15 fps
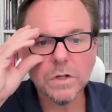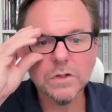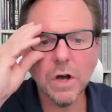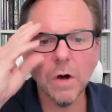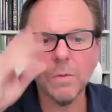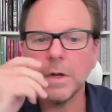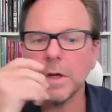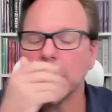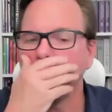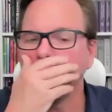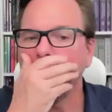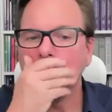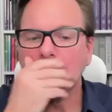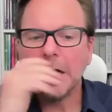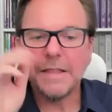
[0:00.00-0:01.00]
So
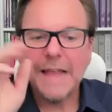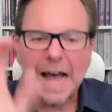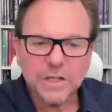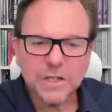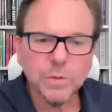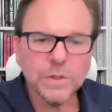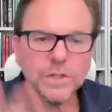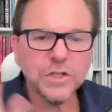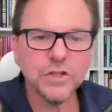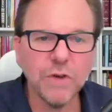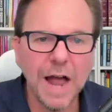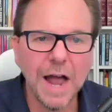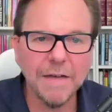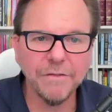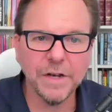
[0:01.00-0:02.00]
that's what's
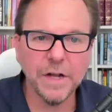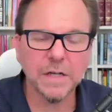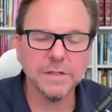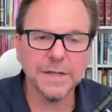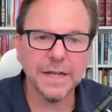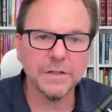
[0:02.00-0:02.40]
driving us.